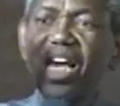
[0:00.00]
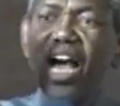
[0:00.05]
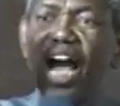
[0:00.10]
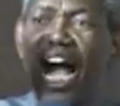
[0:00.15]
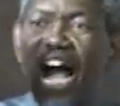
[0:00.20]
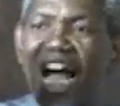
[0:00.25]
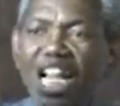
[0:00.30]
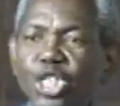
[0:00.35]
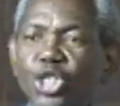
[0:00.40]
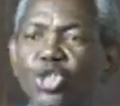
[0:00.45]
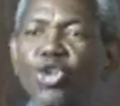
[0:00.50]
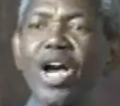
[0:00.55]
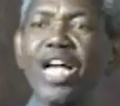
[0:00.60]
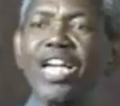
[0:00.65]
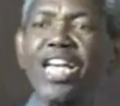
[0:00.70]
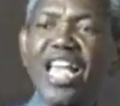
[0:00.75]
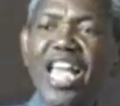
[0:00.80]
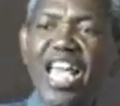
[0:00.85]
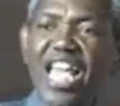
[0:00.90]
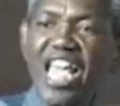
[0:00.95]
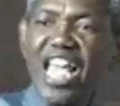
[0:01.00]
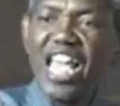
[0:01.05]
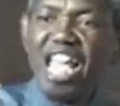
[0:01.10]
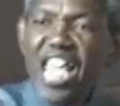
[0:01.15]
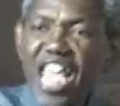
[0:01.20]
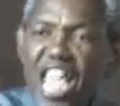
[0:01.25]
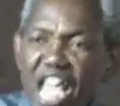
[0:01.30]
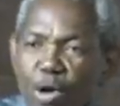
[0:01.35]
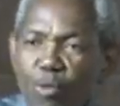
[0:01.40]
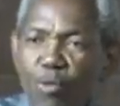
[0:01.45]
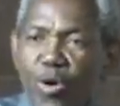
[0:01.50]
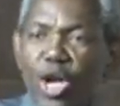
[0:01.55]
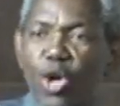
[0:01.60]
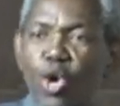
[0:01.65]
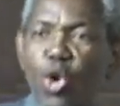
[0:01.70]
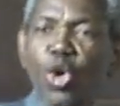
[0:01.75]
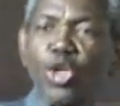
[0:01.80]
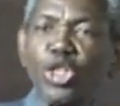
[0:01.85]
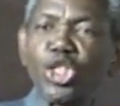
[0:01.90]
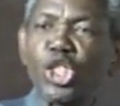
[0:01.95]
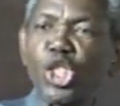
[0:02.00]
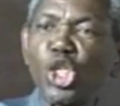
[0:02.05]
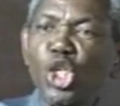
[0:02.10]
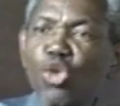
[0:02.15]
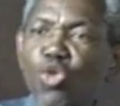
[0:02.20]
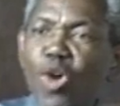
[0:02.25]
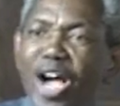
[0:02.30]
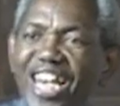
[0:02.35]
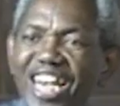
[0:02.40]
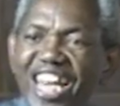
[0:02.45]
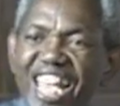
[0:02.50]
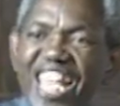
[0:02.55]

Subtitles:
Actually, it will continually